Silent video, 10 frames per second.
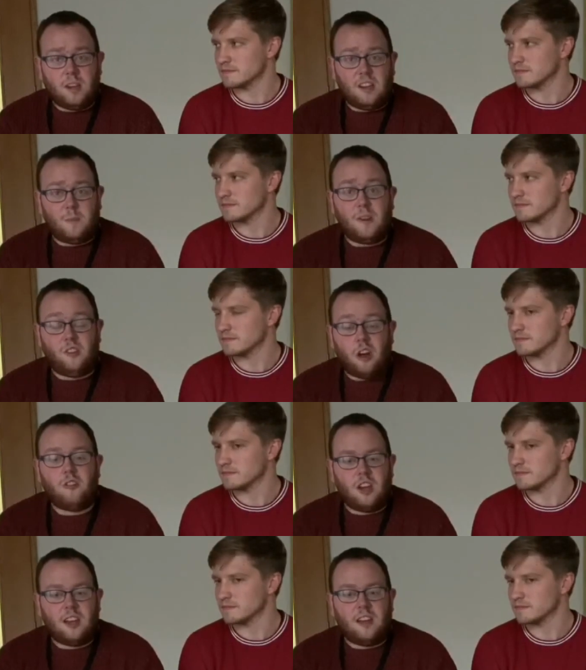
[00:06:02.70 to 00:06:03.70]
Speaker 1: to be
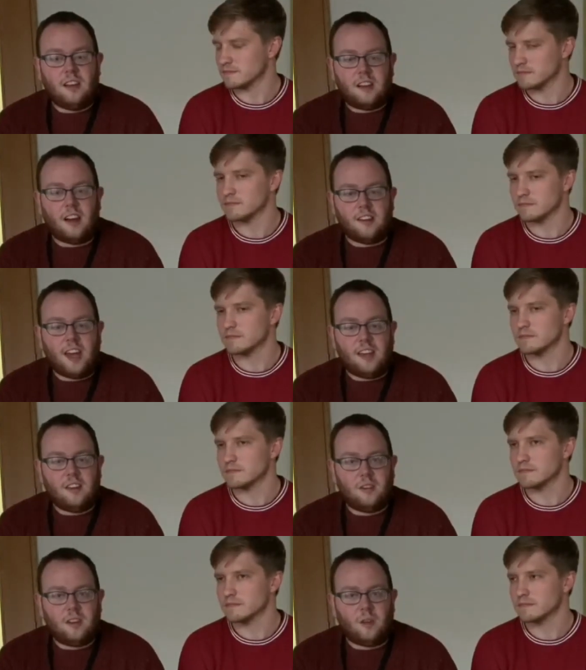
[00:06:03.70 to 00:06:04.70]
judging Kanye.
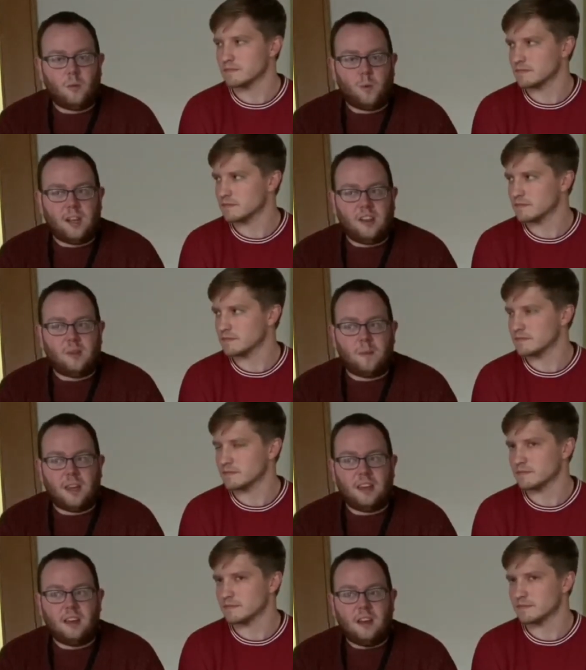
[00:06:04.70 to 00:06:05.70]
You know, we need to
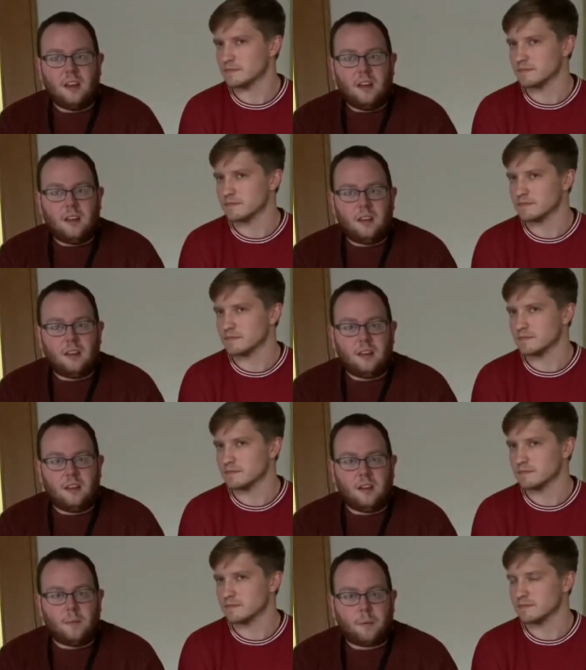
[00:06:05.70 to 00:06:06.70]
be,
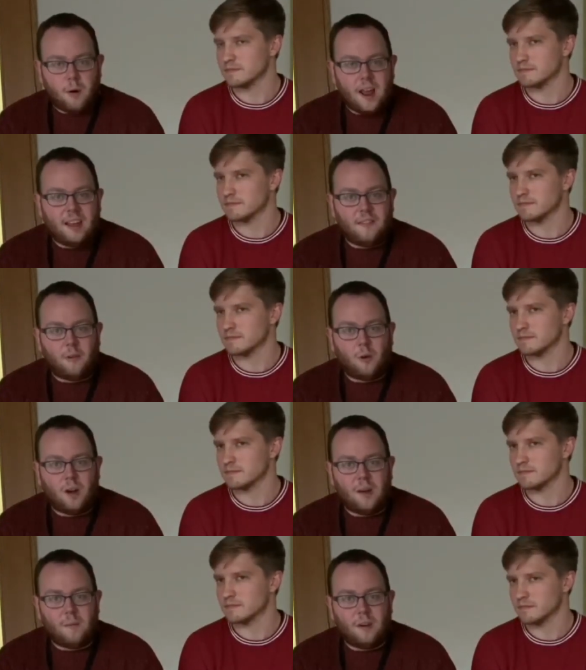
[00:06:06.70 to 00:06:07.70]
you know, praying for
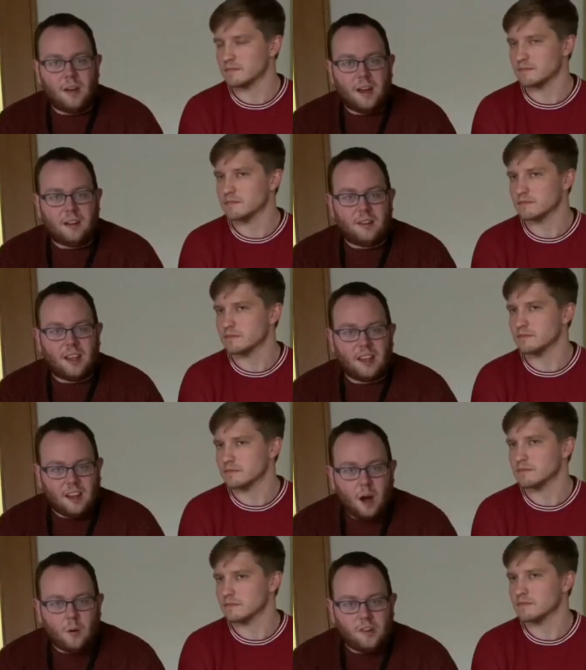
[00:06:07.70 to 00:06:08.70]
him and
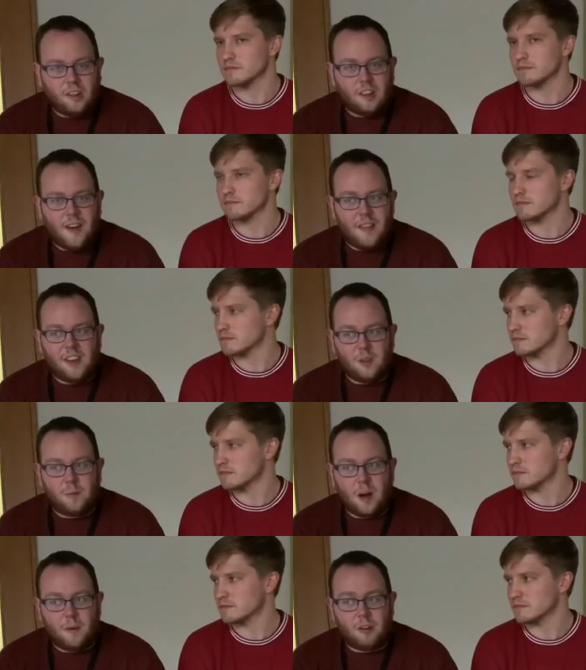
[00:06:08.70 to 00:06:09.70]
encouraging the fact that he's
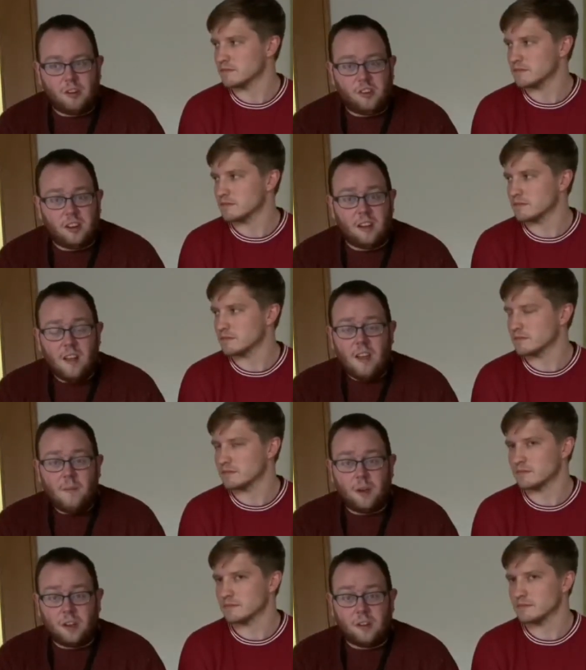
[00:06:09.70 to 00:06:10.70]
become a Christian,
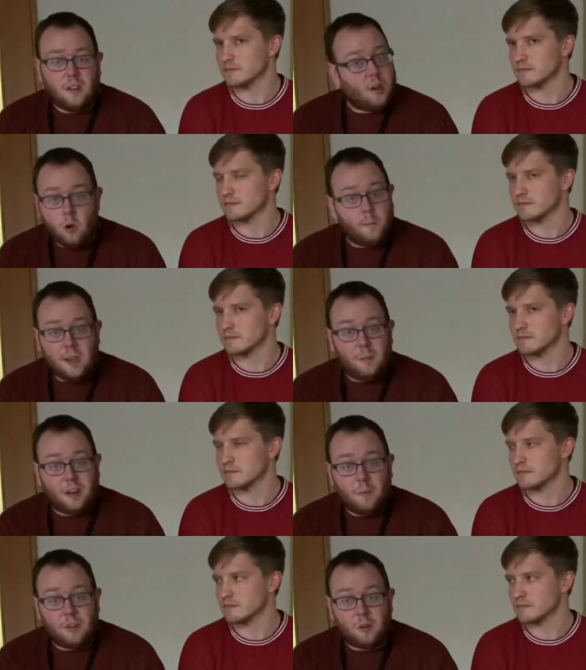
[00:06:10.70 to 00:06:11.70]
because nobody
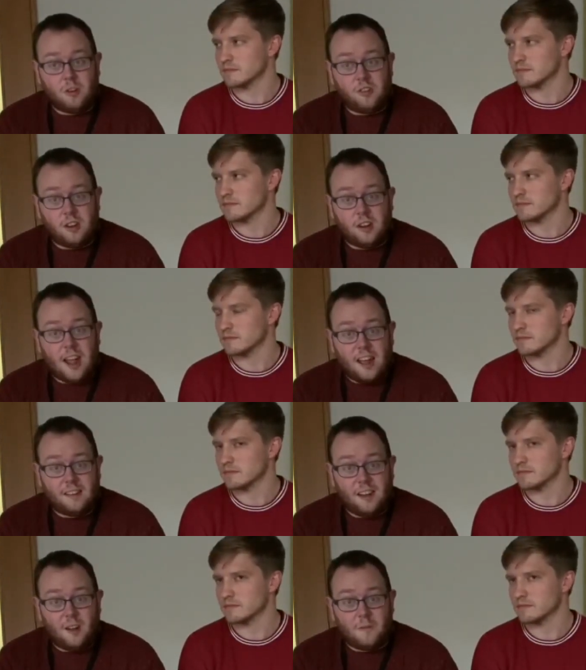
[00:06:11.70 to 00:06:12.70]
becomes a Christian and has
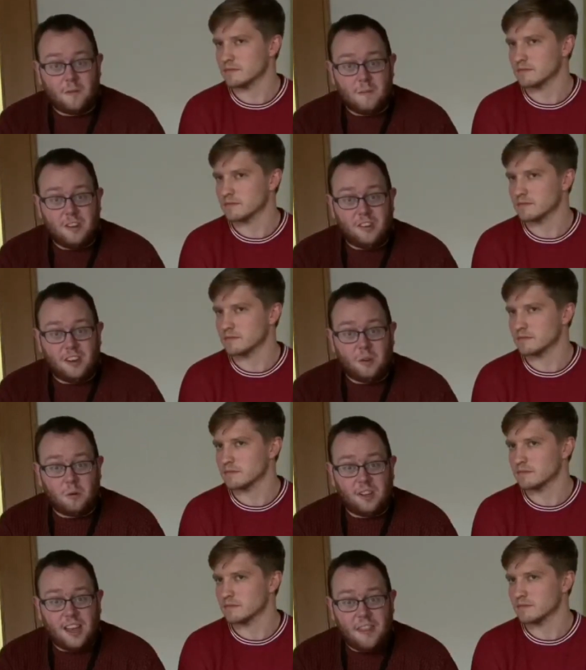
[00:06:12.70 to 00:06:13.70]
their life immediately all
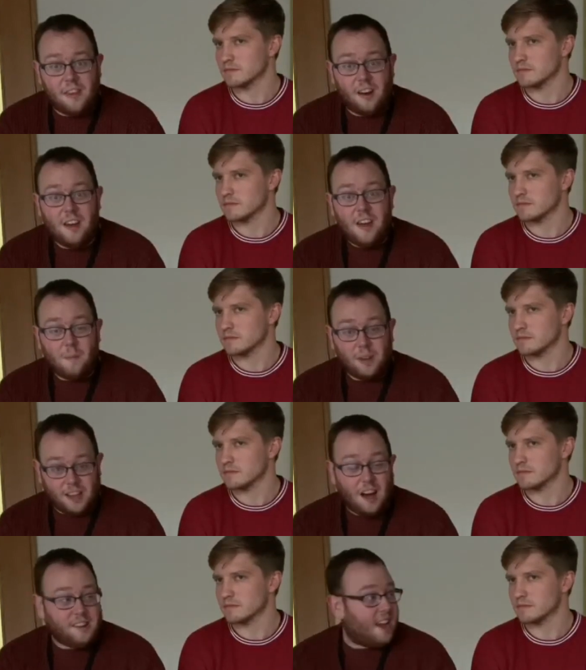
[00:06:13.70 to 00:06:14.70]
together. But
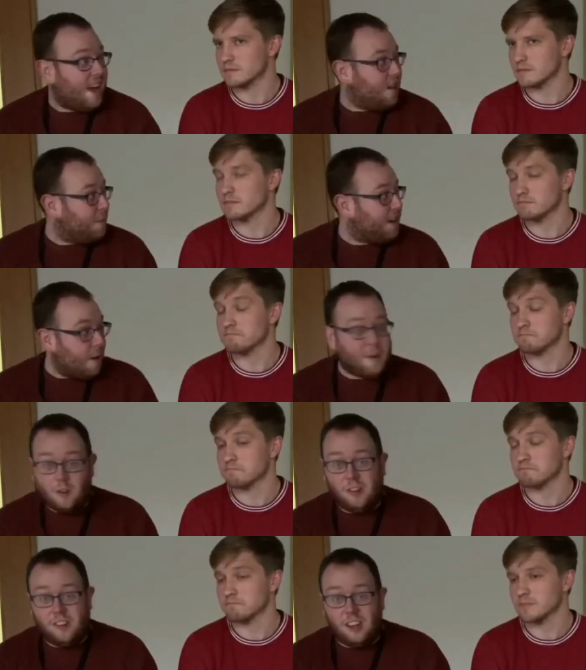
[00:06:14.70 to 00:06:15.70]
Kanye has become a
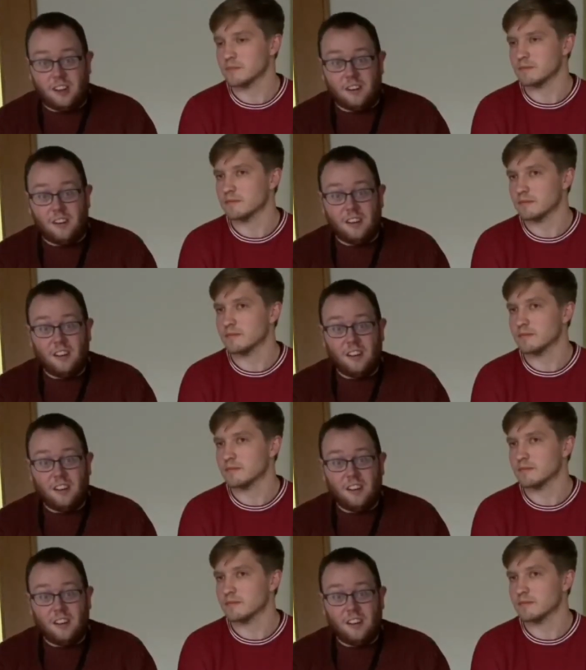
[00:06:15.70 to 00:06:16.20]
Christian,